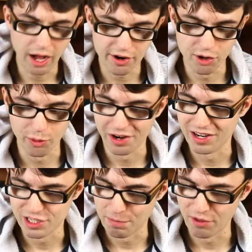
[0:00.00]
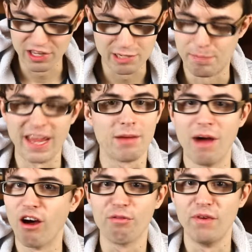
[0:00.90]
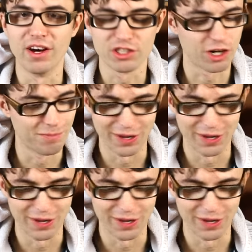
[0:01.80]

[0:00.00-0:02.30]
I don't know what it is about this big mouth filter,